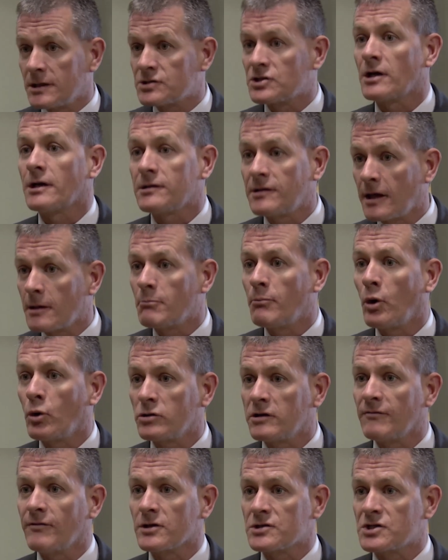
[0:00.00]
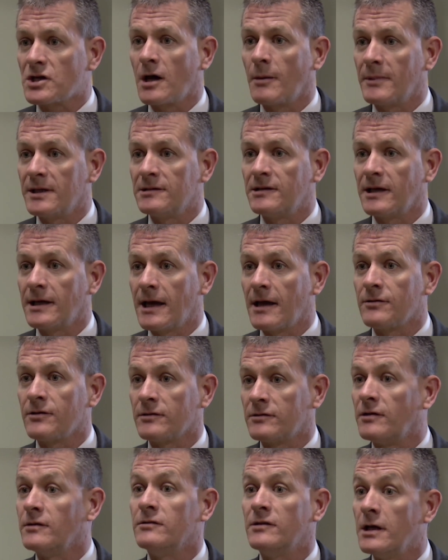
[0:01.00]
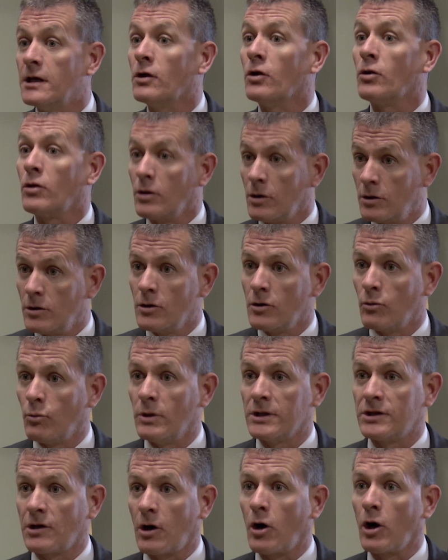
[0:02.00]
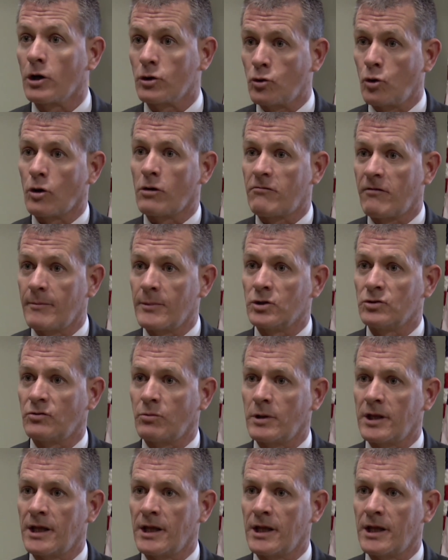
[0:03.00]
It's going to take both of us coming together to deal with the hardcore criminals